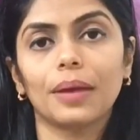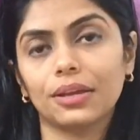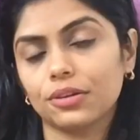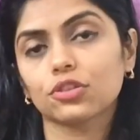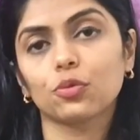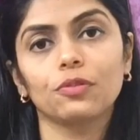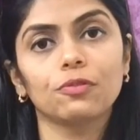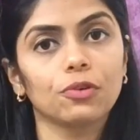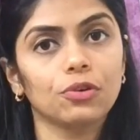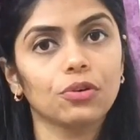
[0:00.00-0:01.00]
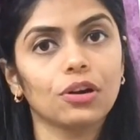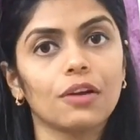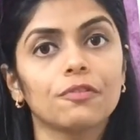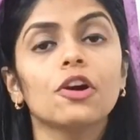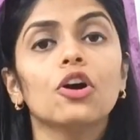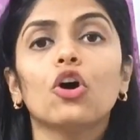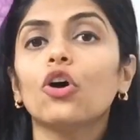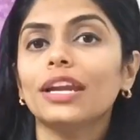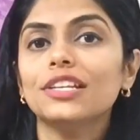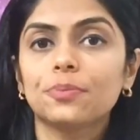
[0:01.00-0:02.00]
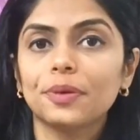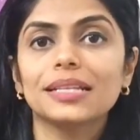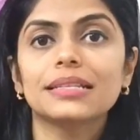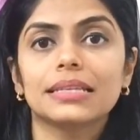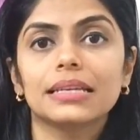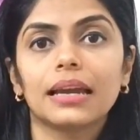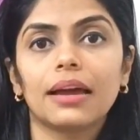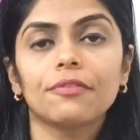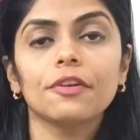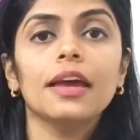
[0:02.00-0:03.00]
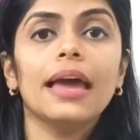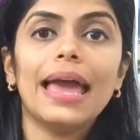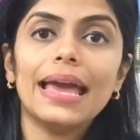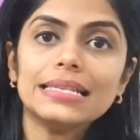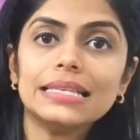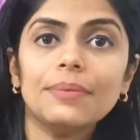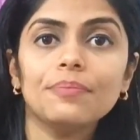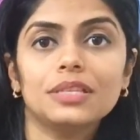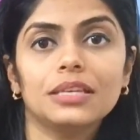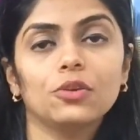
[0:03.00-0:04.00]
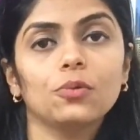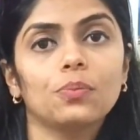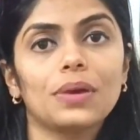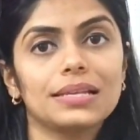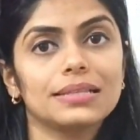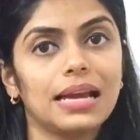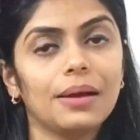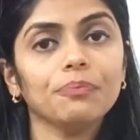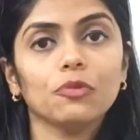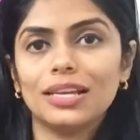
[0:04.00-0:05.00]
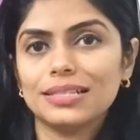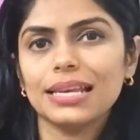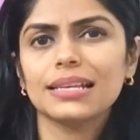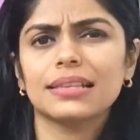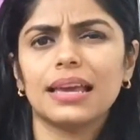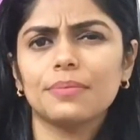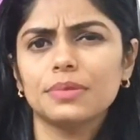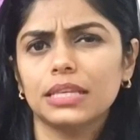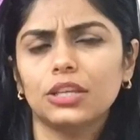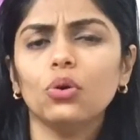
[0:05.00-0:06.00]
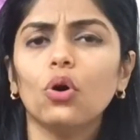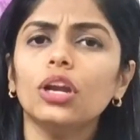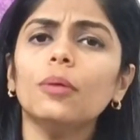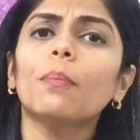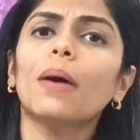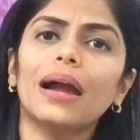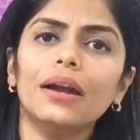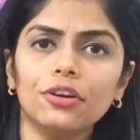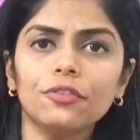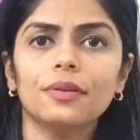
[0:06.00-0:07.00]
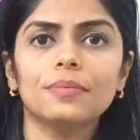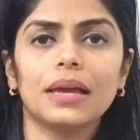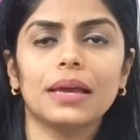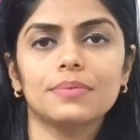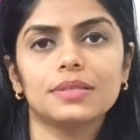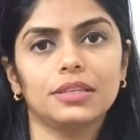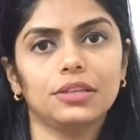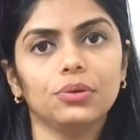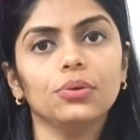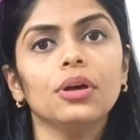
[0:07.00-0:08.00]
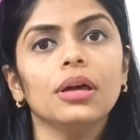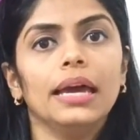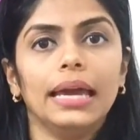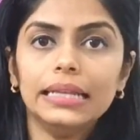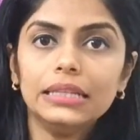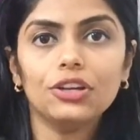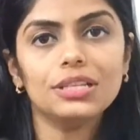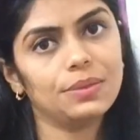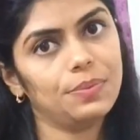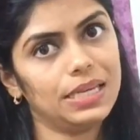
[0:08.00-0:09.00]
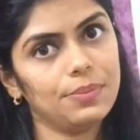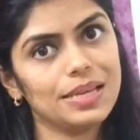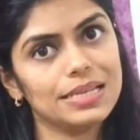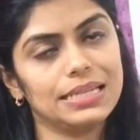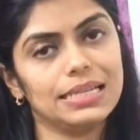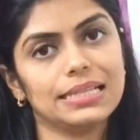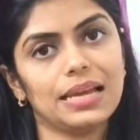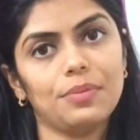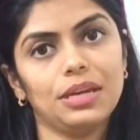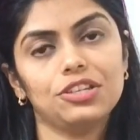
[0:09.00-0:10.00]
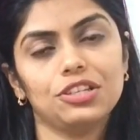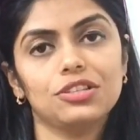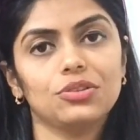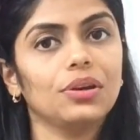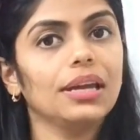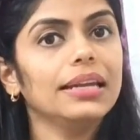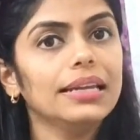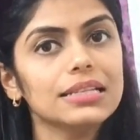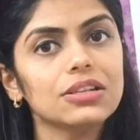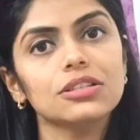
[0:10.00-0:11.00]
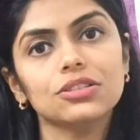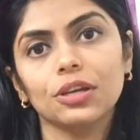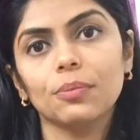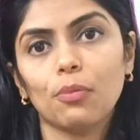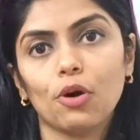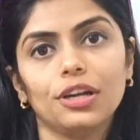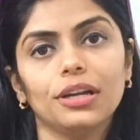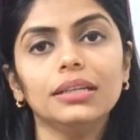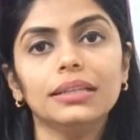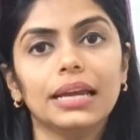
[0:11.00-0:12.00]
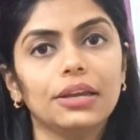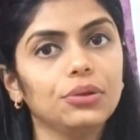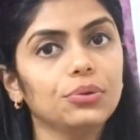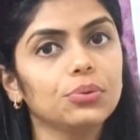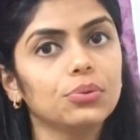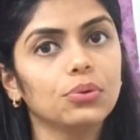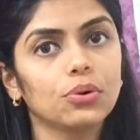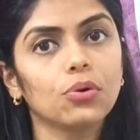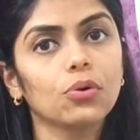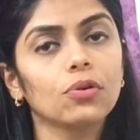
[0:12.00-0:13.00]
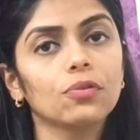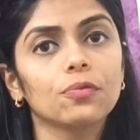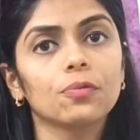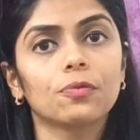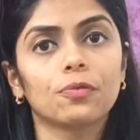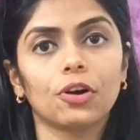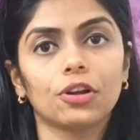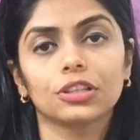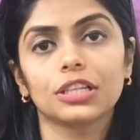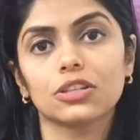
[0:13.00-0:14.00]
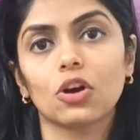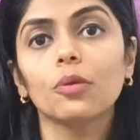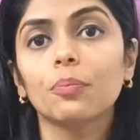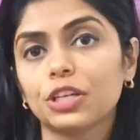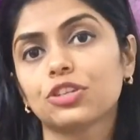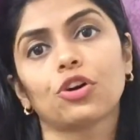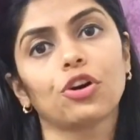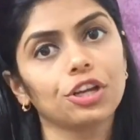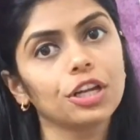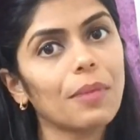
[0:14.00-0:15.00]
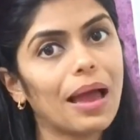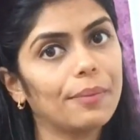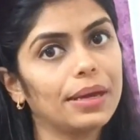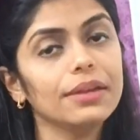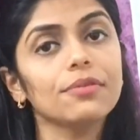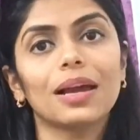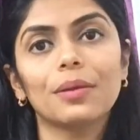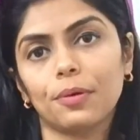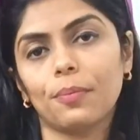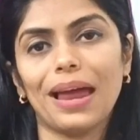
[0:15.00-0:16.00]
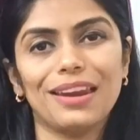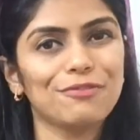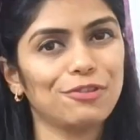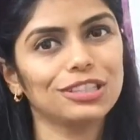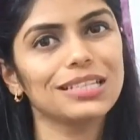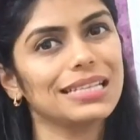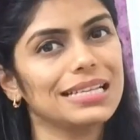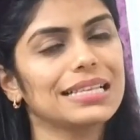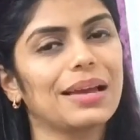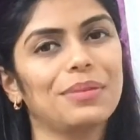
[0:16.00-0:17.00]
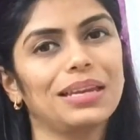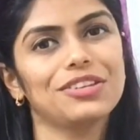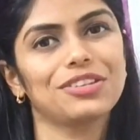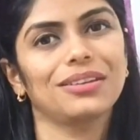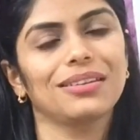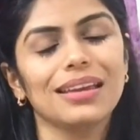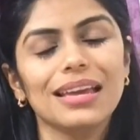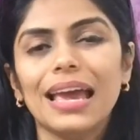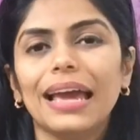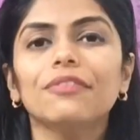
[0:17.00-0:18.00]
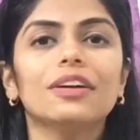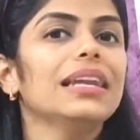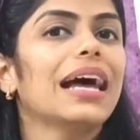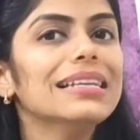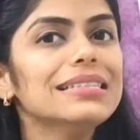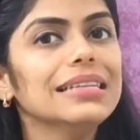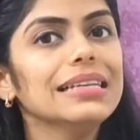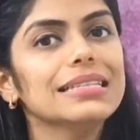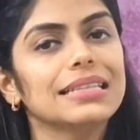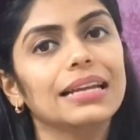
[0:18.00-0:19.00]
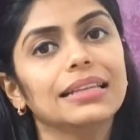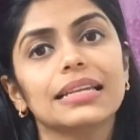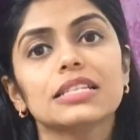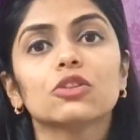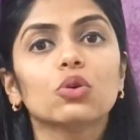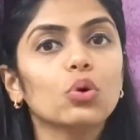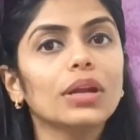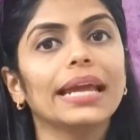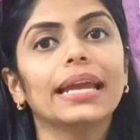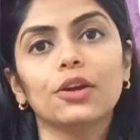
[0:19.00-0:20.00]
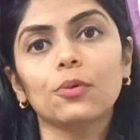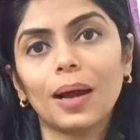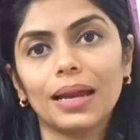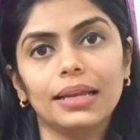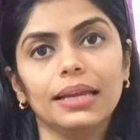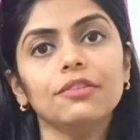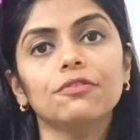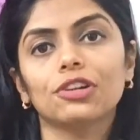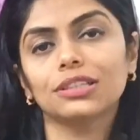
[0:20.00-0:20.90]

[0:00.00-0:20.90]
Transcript: microscopy photograph or HPLC graph as an MCQ exam, as a MCQ or a part of an MCQ in your CBT based examination. So it is also important that you go for this all pictorial memory while preparing for this examination. And one last thing is that there is no negative marking for